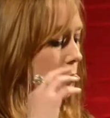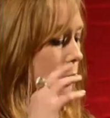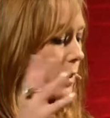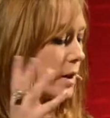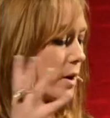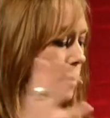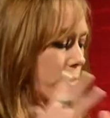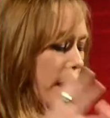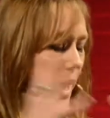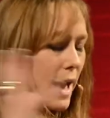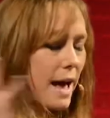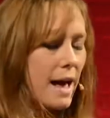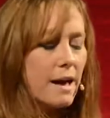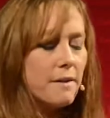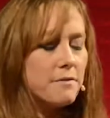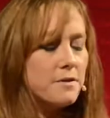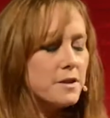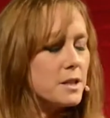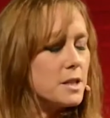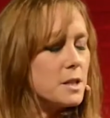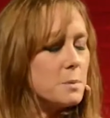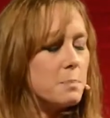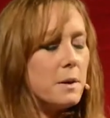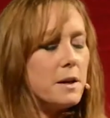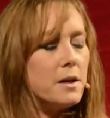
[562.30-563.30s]
We don't have
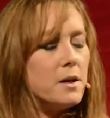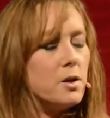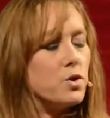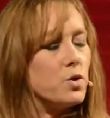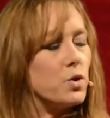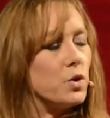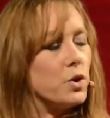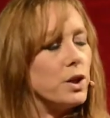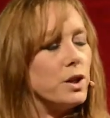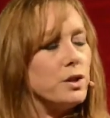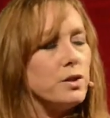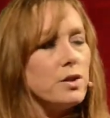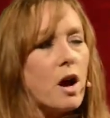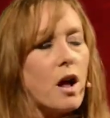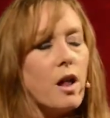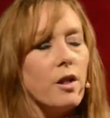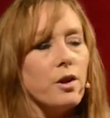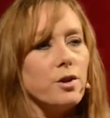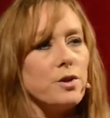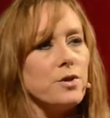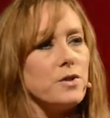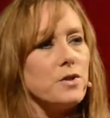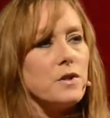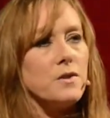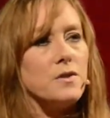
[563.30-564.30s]
to spend $1 trillion,
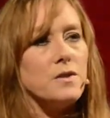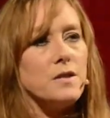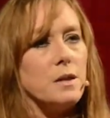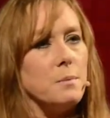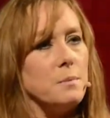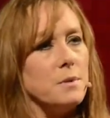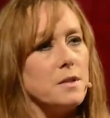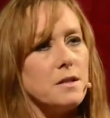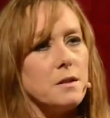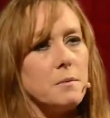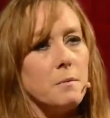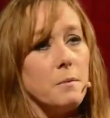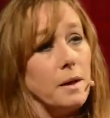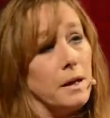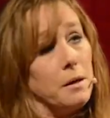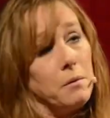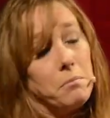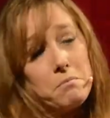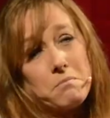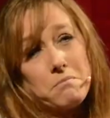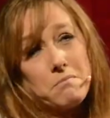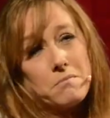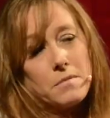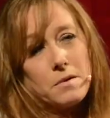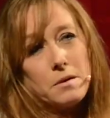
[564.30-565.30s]
it seems to
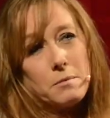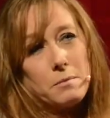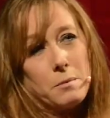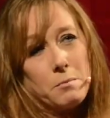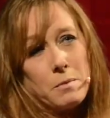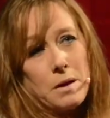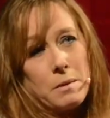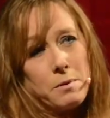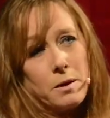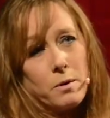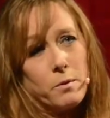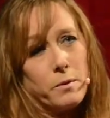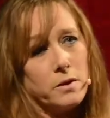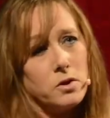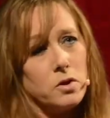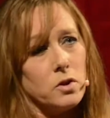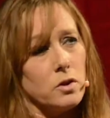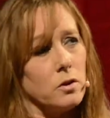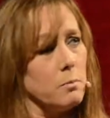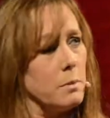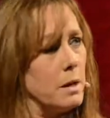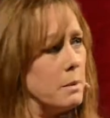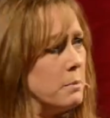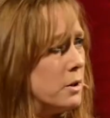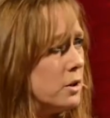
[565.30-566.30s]
me. I mean, maybe we
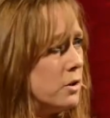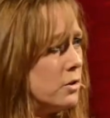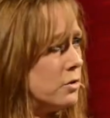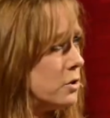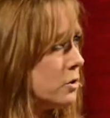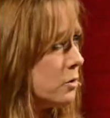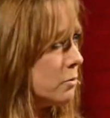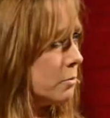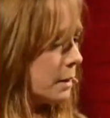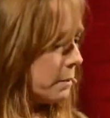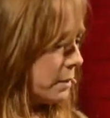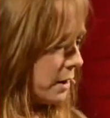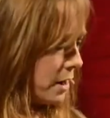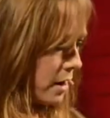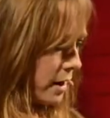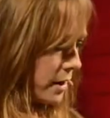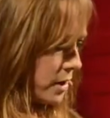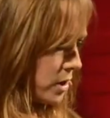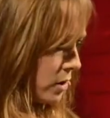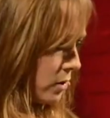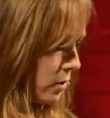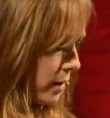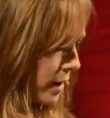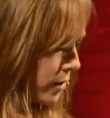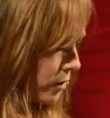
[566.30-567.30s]
do, maybe you do, maybe I
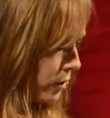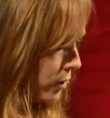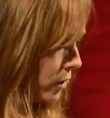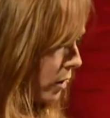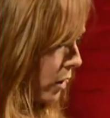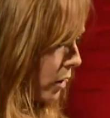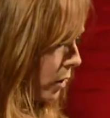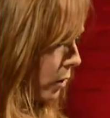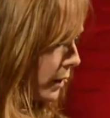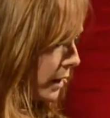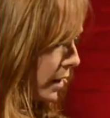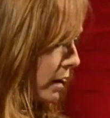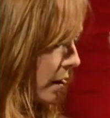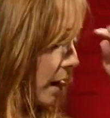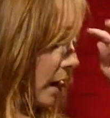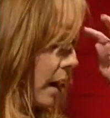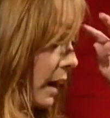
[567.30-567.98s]
do, I don't know.